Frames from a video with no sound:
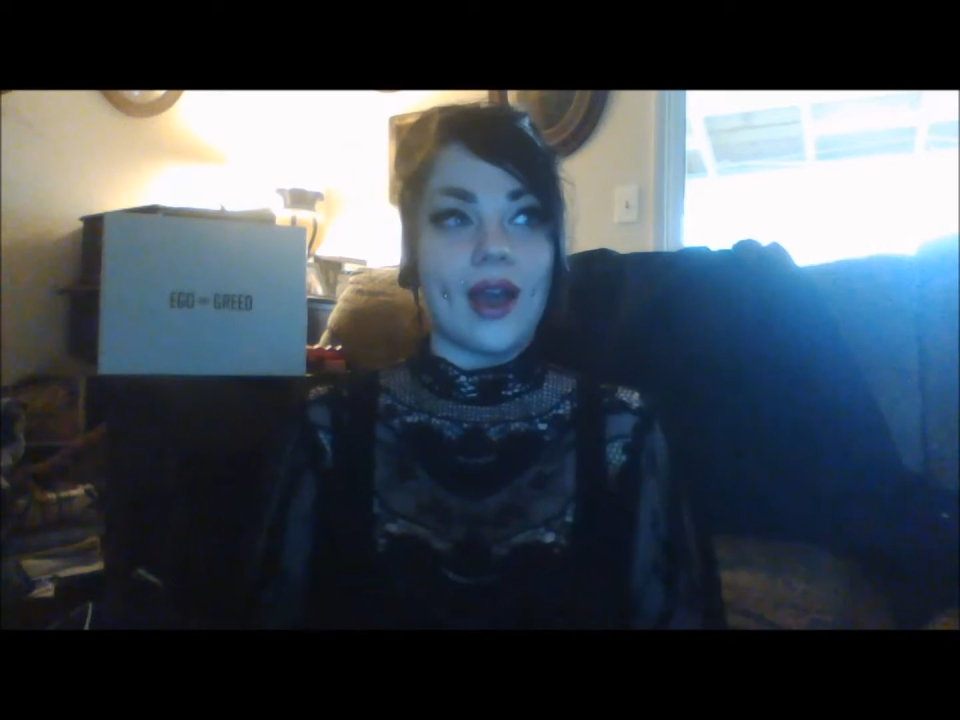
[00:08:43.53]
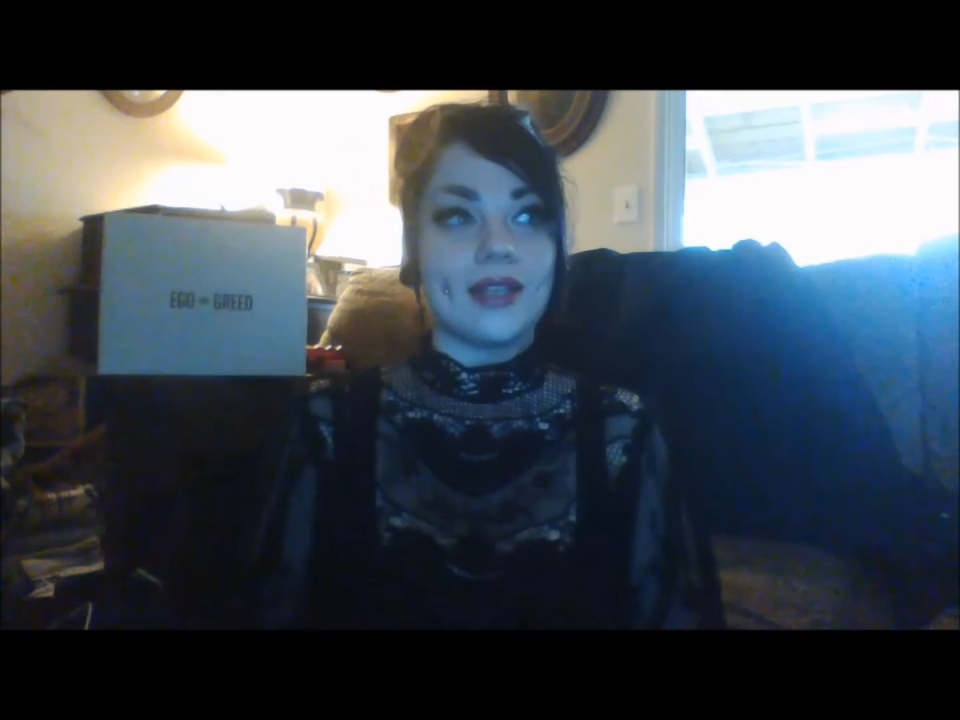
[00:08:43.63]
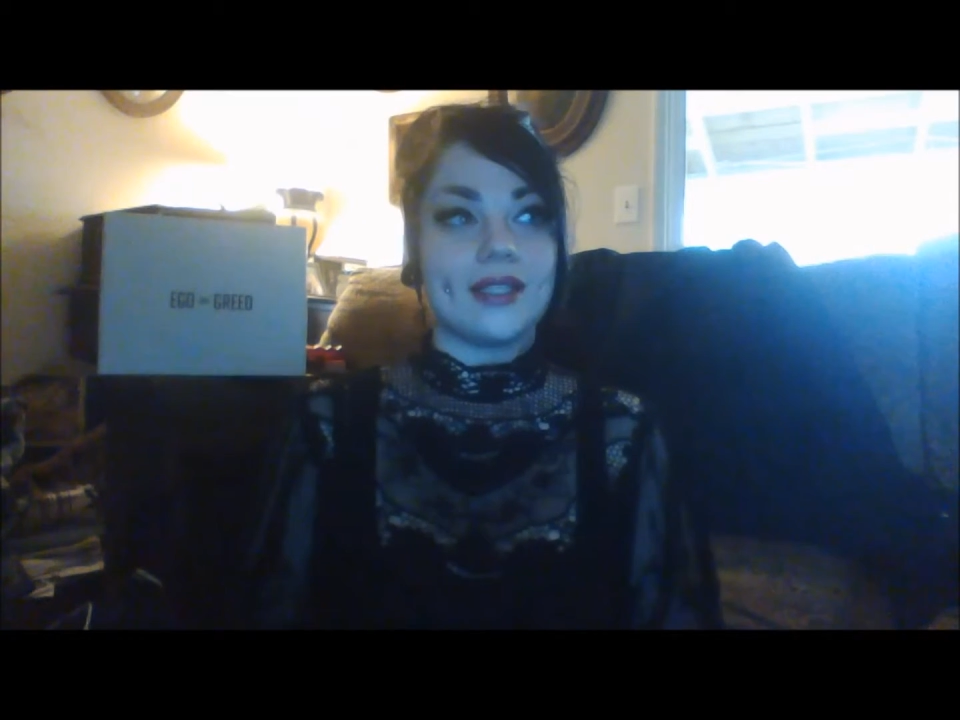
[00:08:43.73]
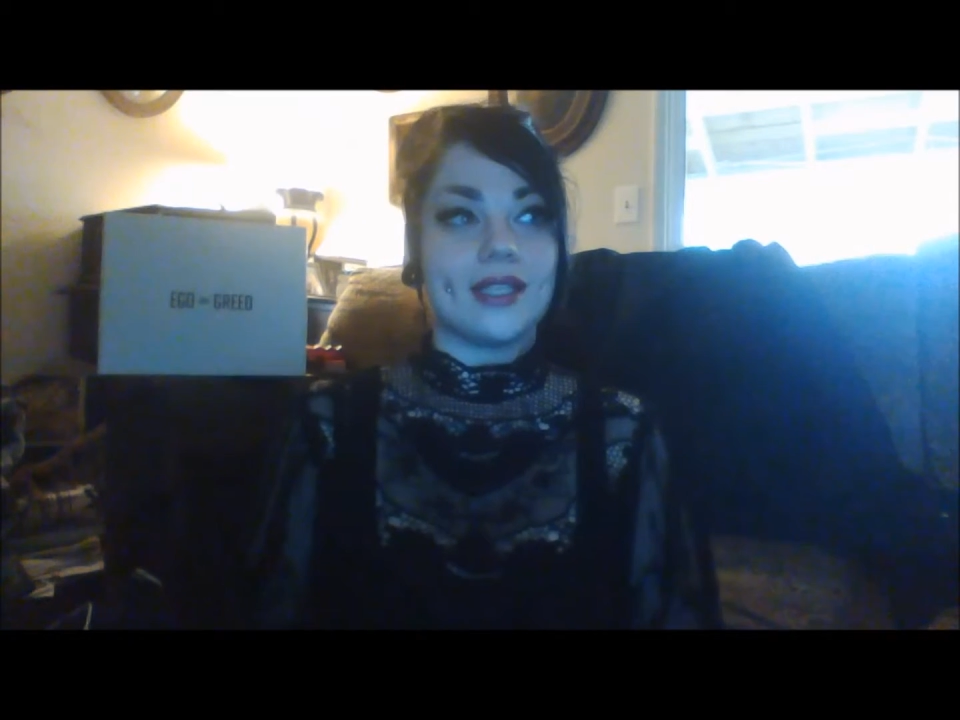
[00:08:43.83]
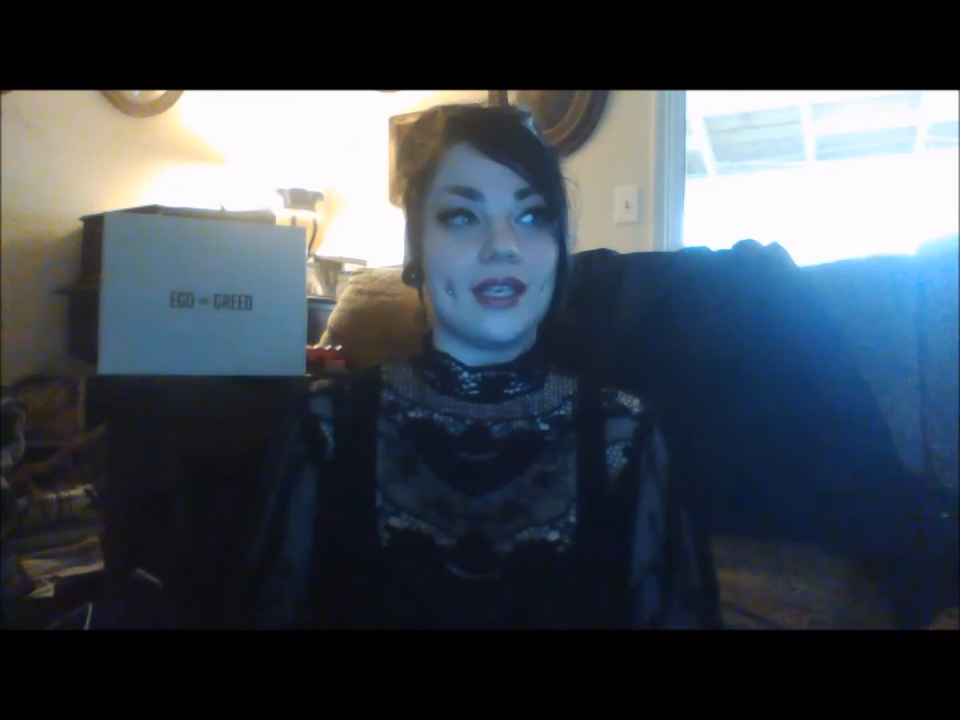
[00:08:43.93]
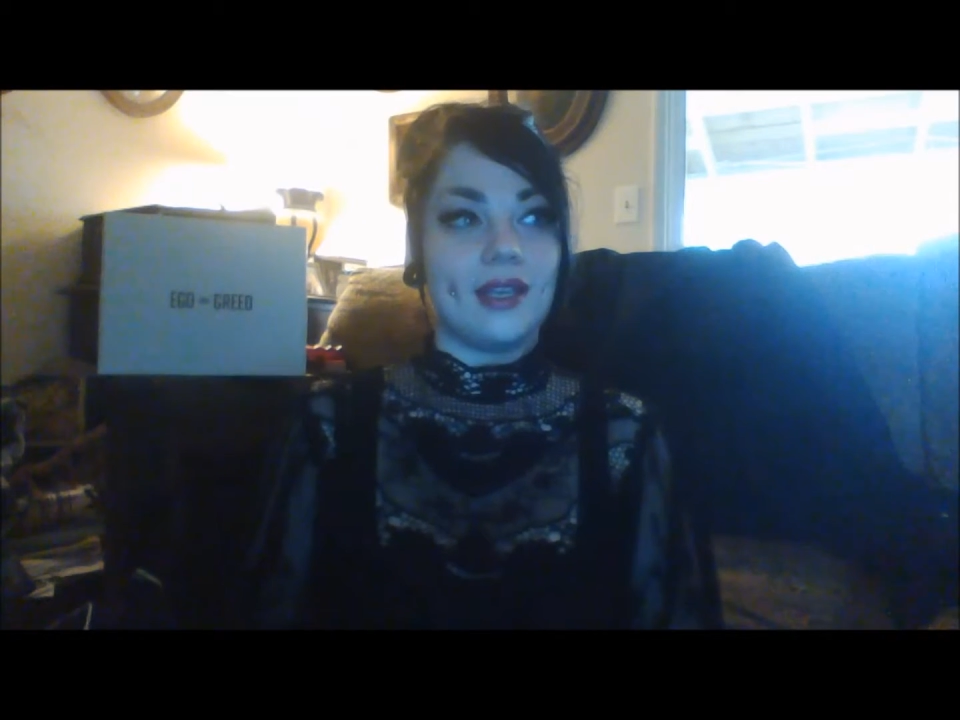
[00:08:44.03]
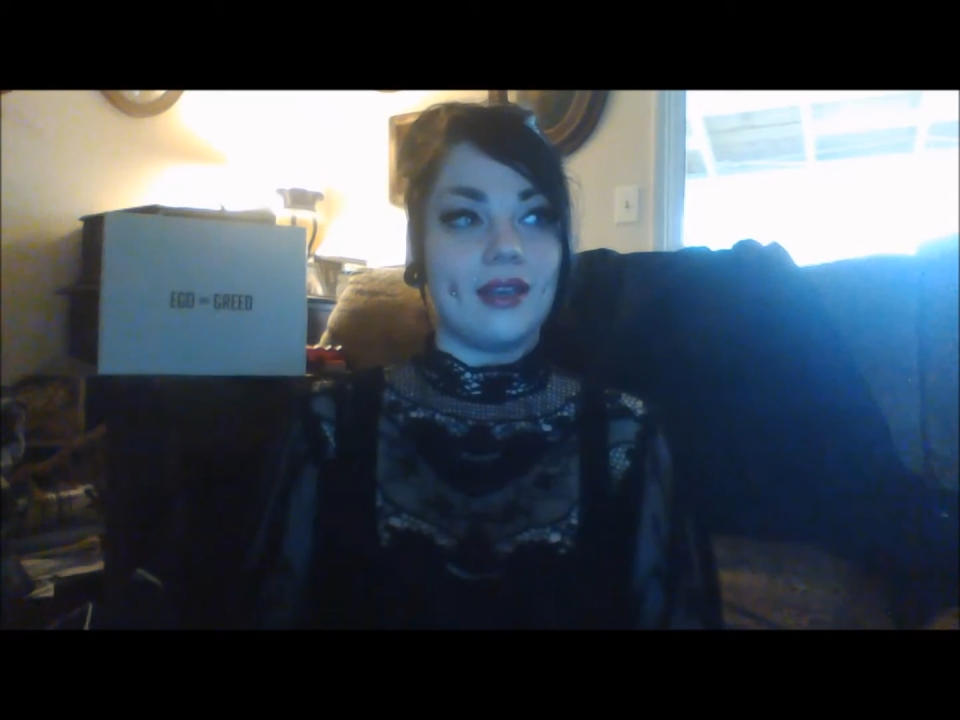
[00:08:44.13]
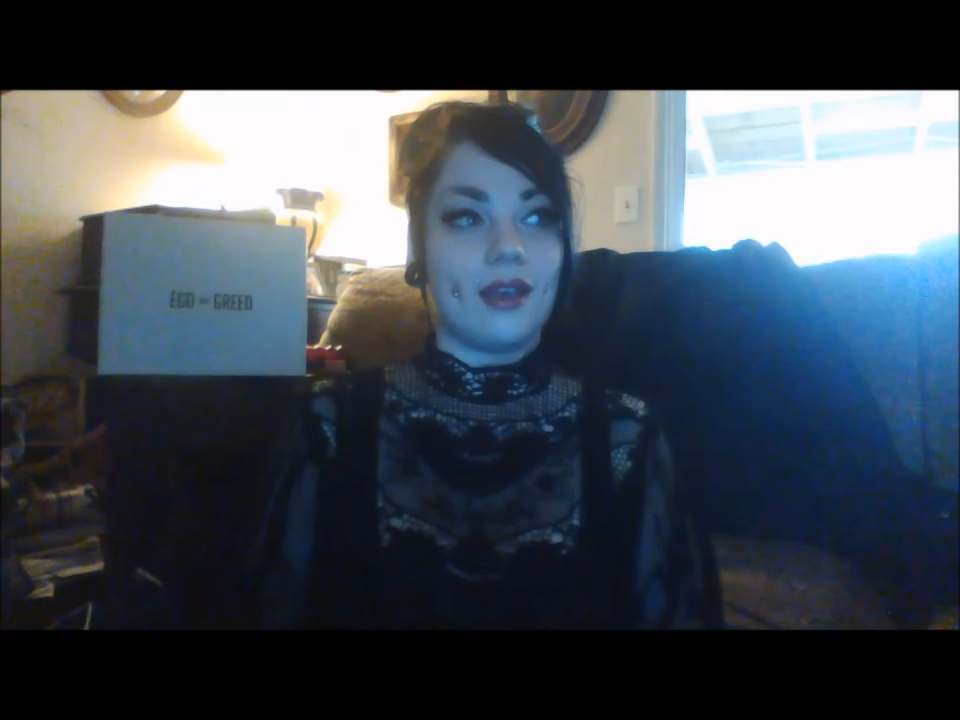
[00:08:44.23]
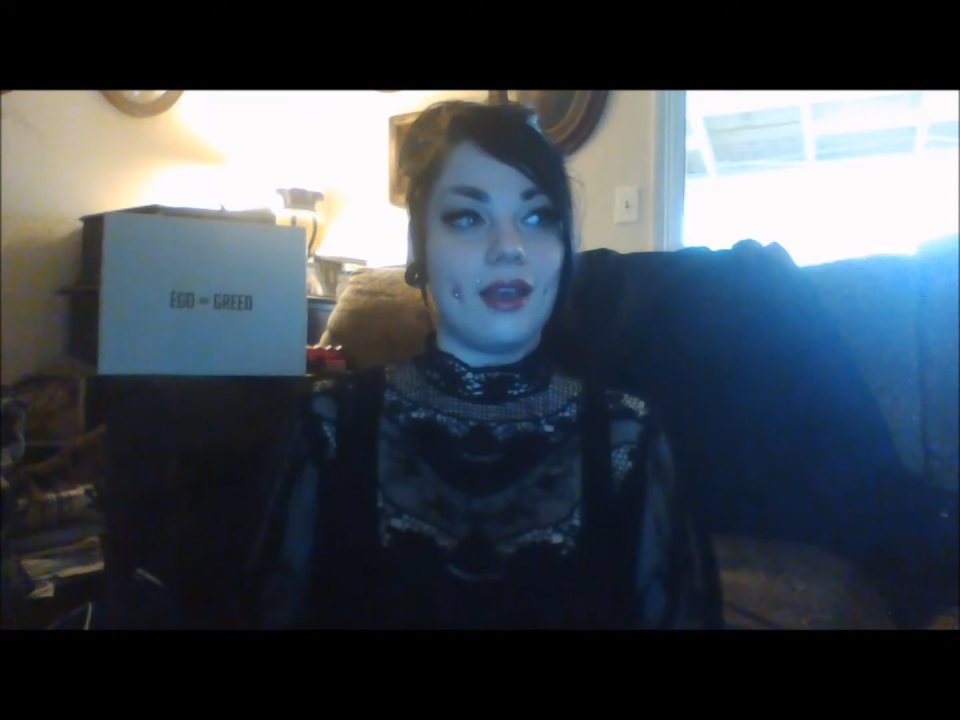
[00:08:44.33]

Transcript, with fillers: I did